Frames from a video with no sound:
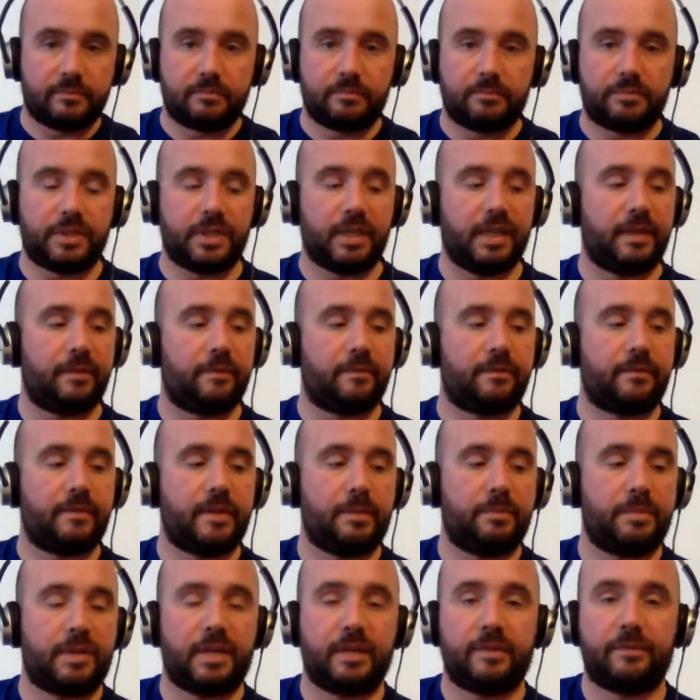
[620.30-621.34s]
play fret
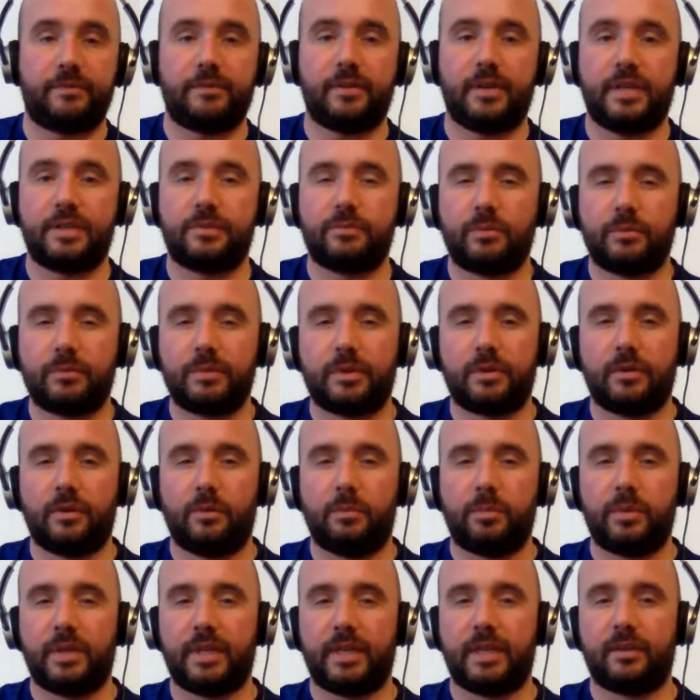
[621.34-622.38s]
by fret, it's what we call
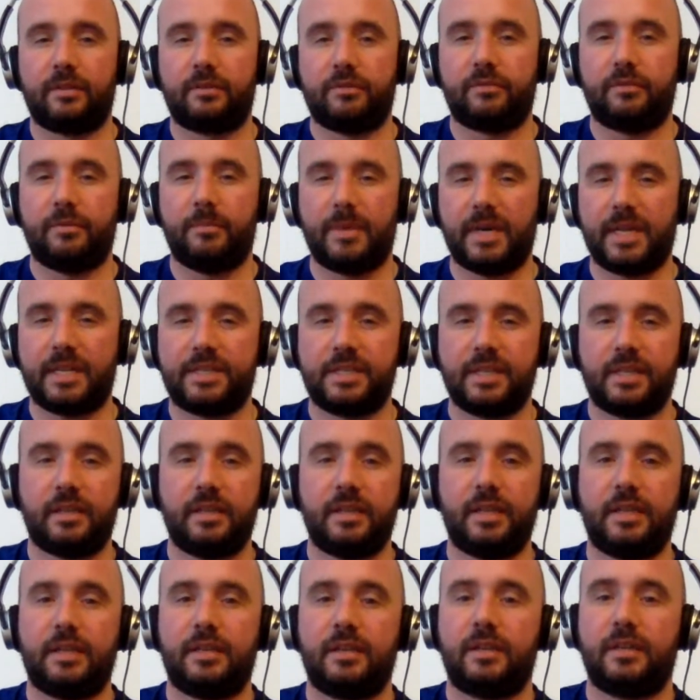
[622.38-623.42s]
playing
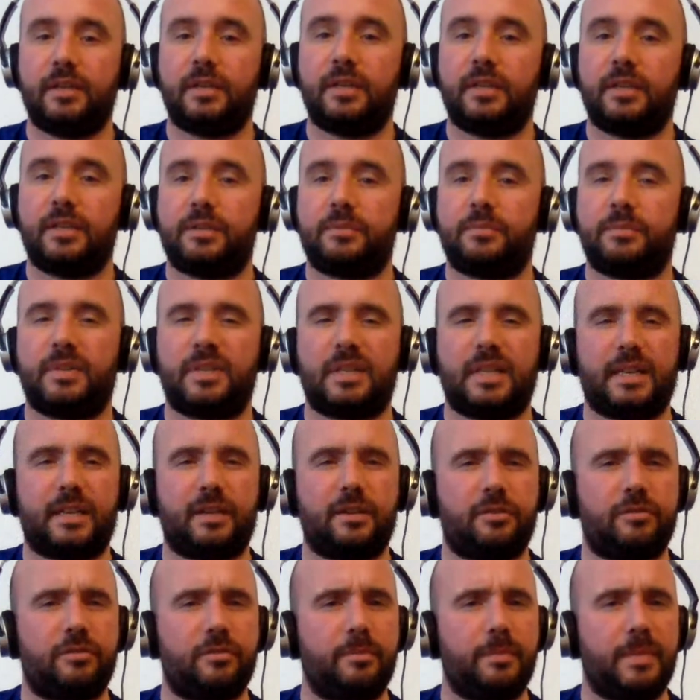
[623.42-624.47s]
chromatically. It's like a
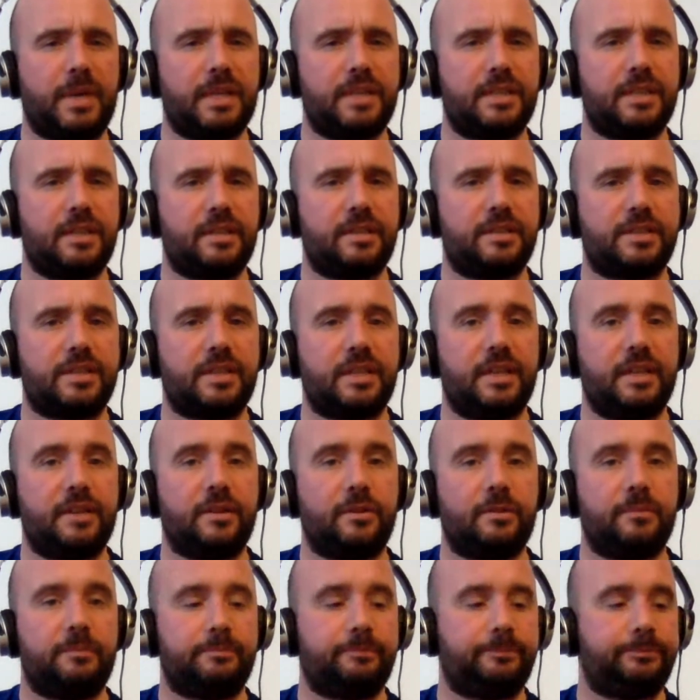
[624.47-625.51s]
chromatic
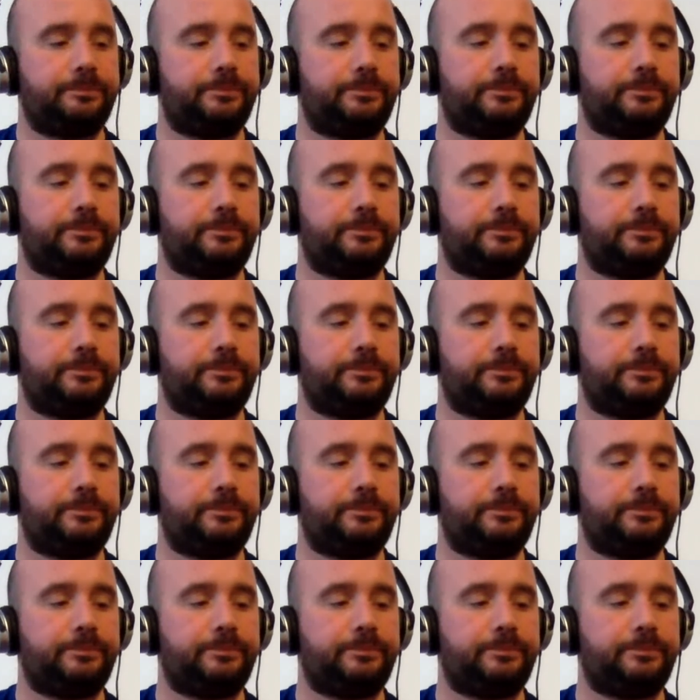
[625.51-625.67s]
scale.